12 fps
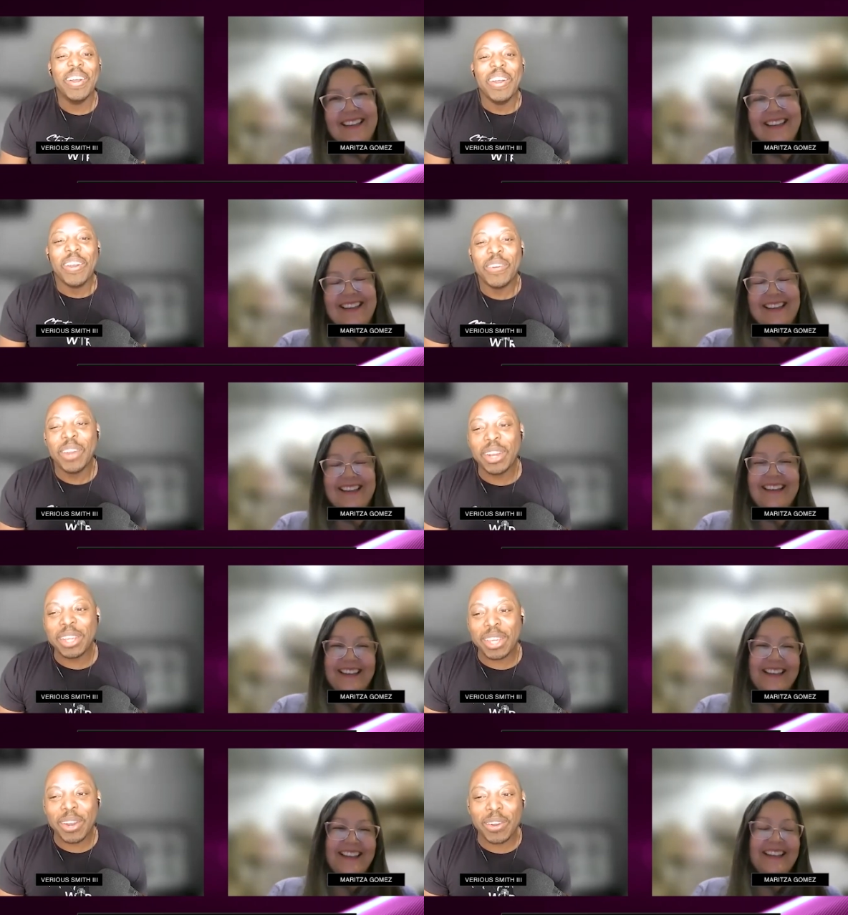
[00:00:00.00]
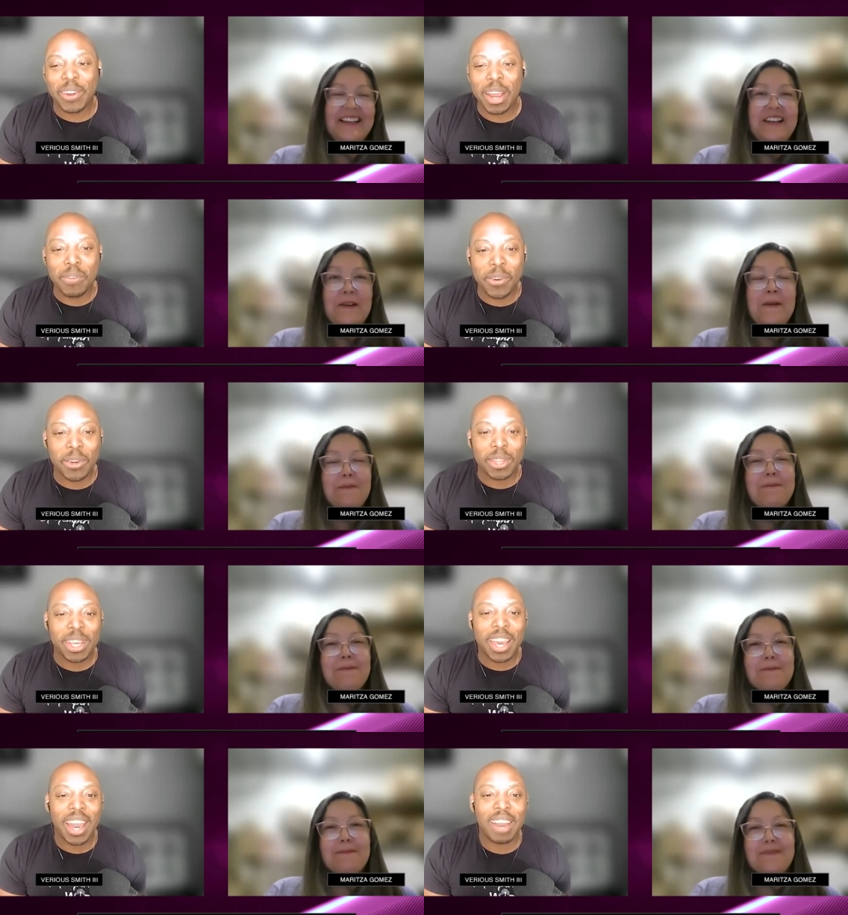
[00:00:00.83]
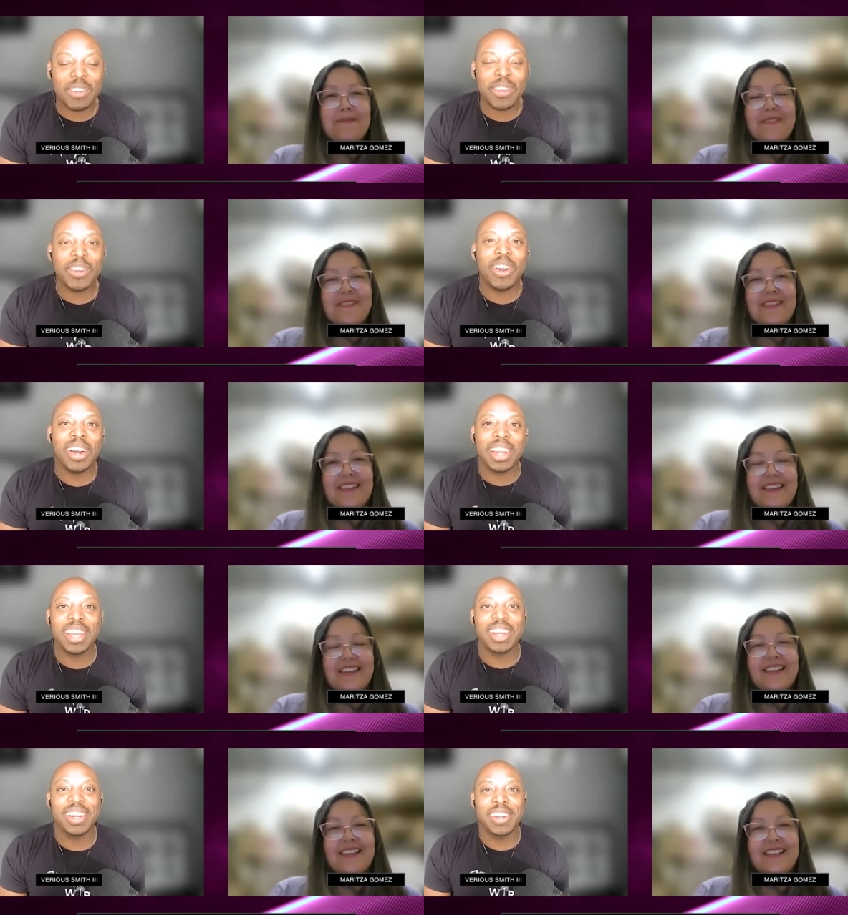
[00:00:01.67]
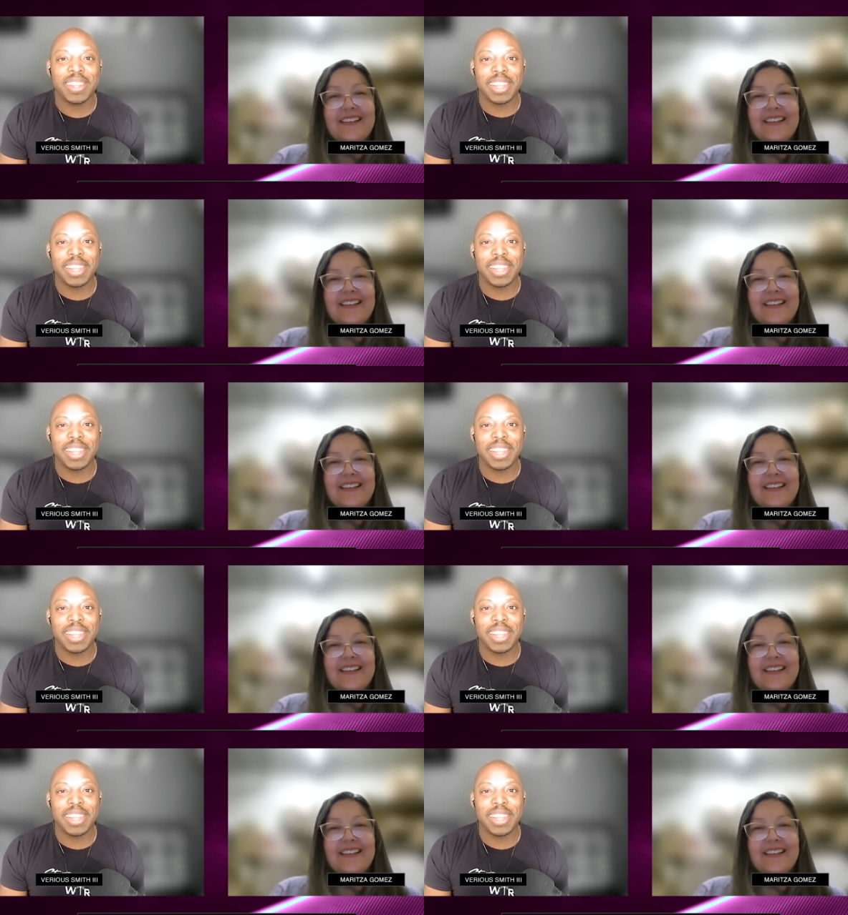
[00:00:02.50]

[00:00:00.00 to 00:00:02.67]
Speaker 1: we're so grateful to have you on here.